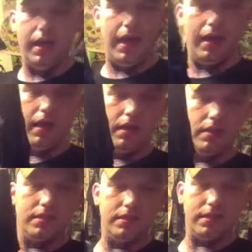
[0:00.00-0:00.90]
The handgun
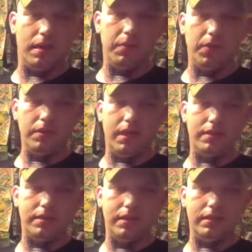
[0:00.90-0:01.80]
disassembled.
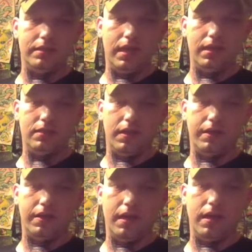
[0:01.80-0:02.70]
That's the insides
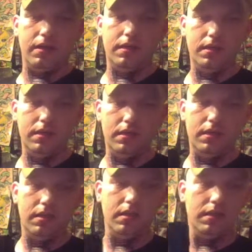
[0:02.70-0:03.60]
right there.
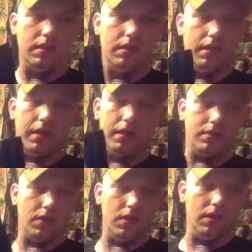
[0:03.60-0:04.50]
The
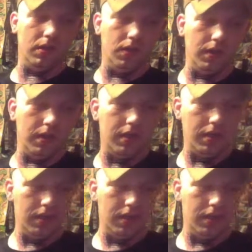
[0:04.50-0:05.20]
guns are all unloaded.